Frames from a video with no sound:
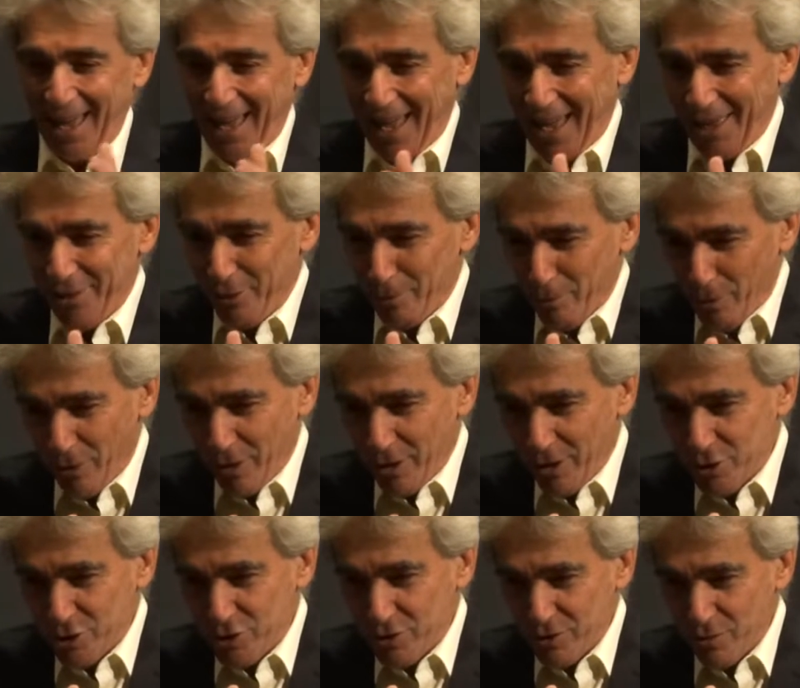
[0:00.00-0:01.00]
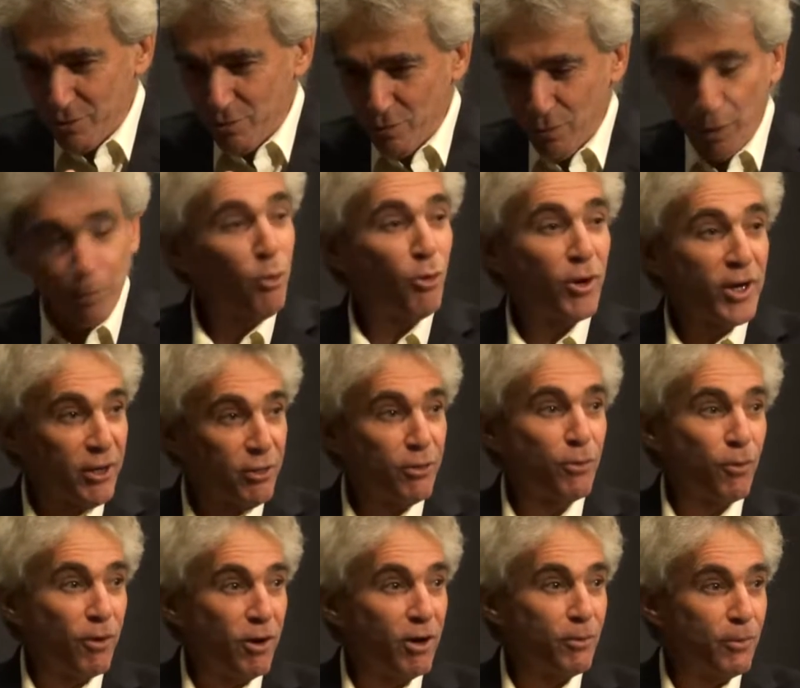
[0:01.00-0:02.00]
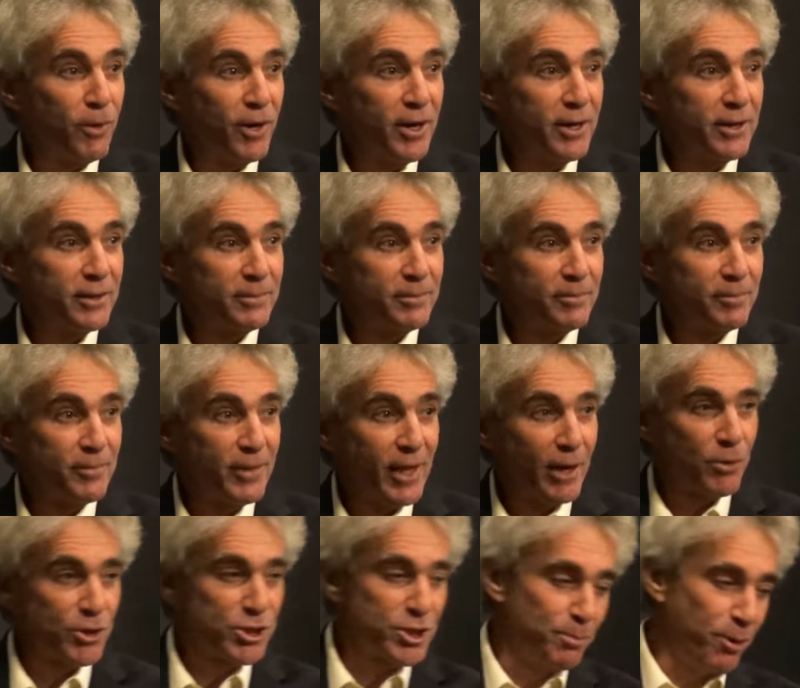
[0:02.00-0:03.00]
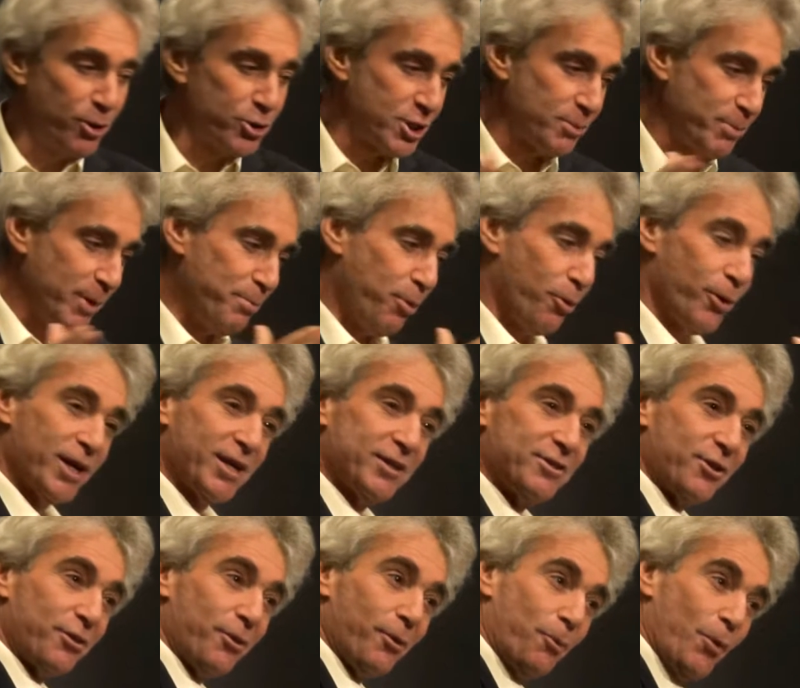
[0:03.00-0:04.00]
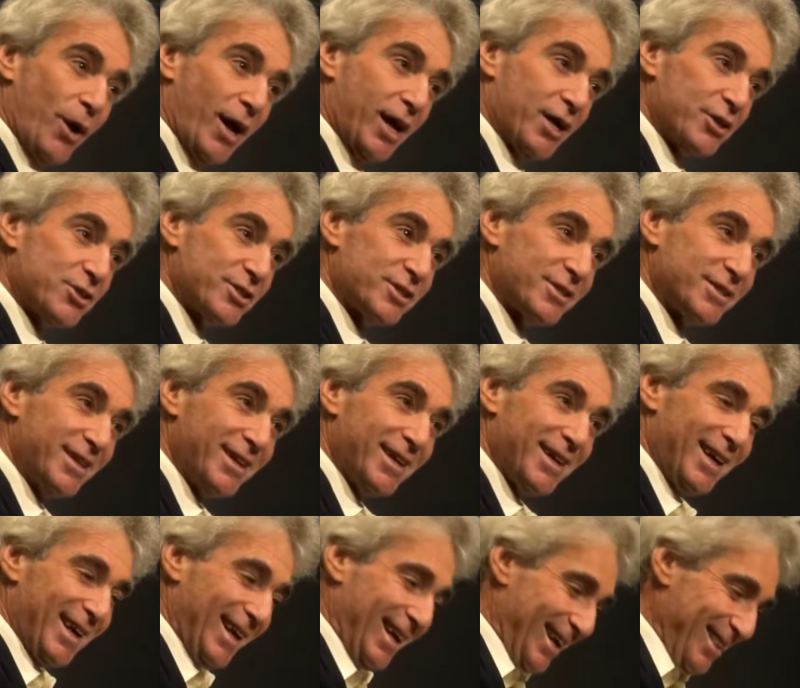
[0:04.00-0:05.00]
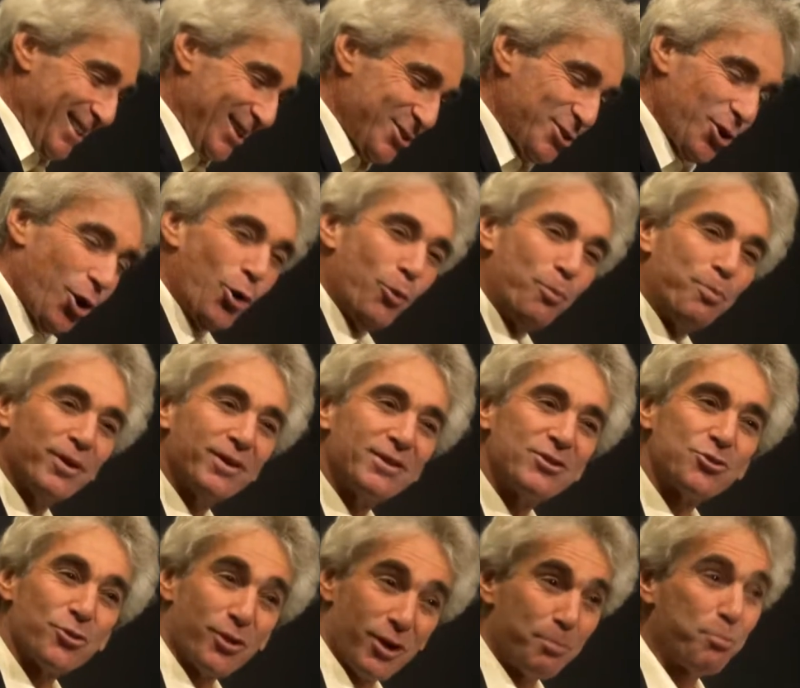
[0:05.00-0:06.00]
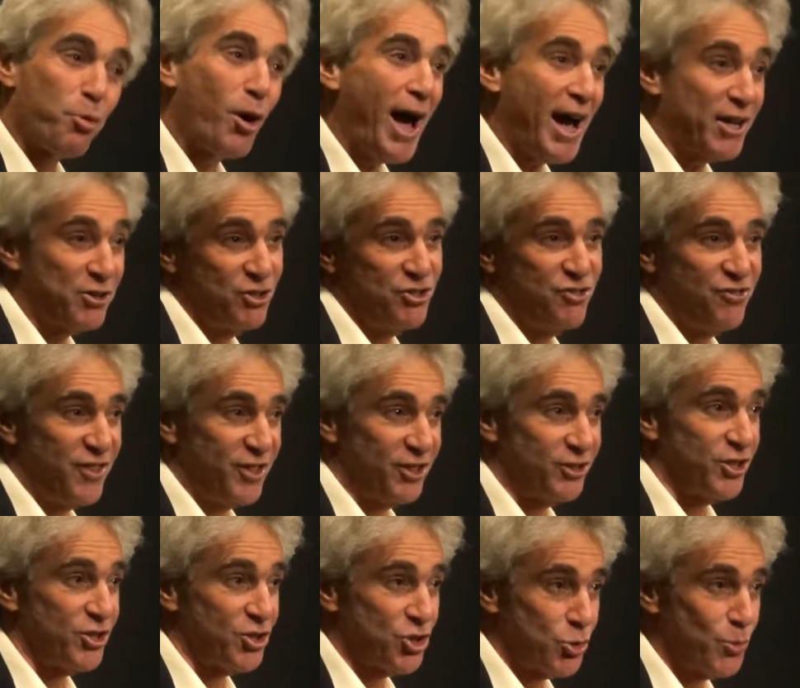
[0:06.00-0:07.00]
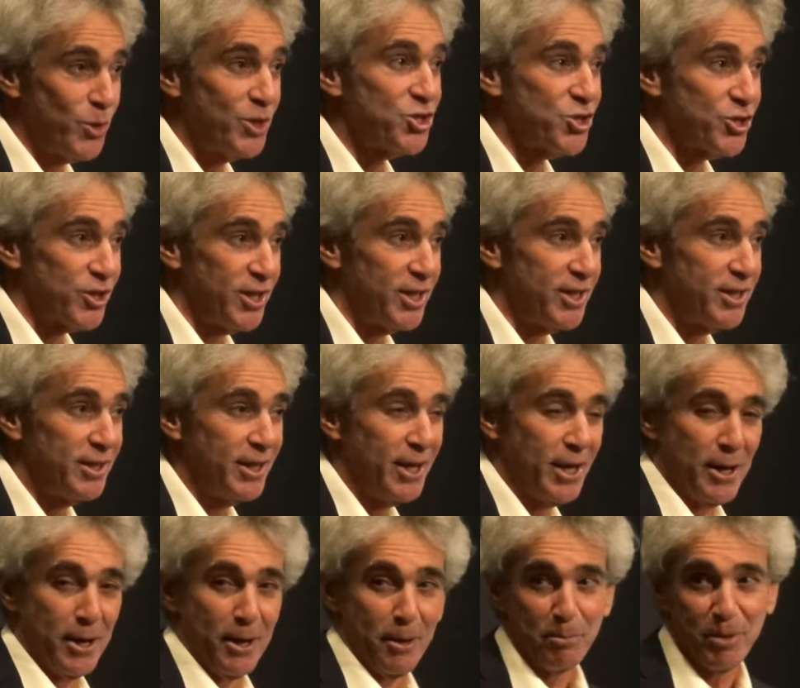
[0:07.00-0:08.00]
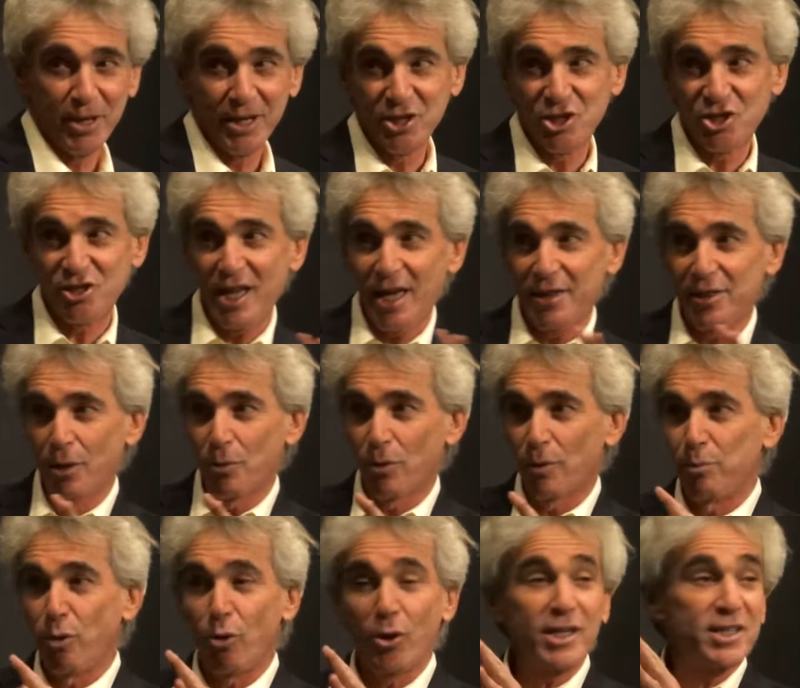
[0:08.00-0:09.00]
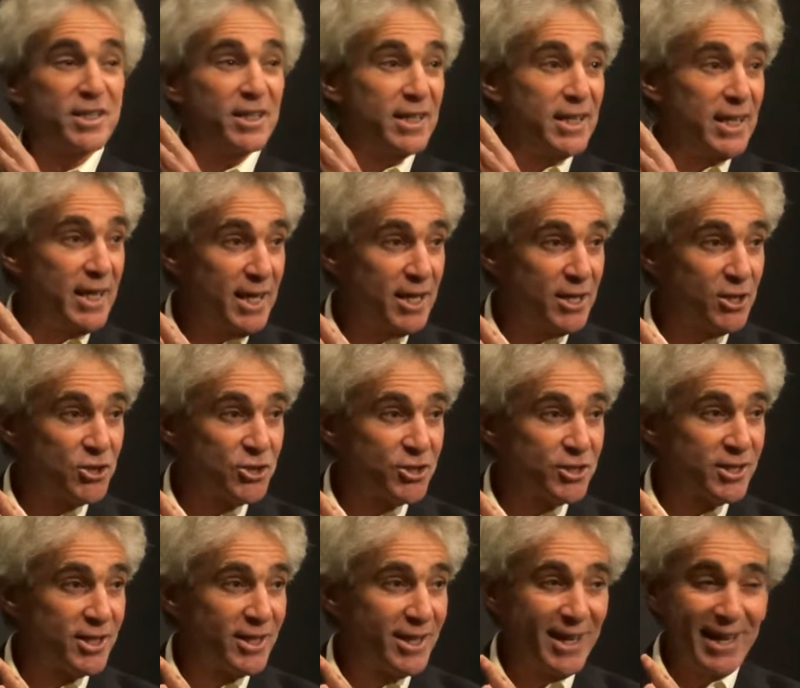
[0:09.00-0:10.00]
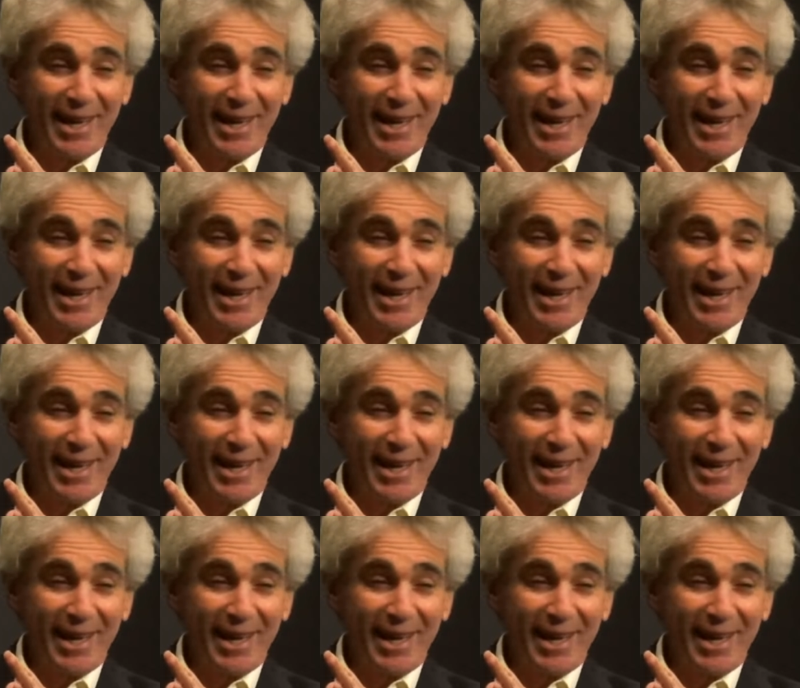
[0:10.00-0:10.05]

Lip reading: And the mortars were pointed the wrong way. They were supposed to be pointed to the west in this open sort of practice field in Switzerland, but instead they were pointed east.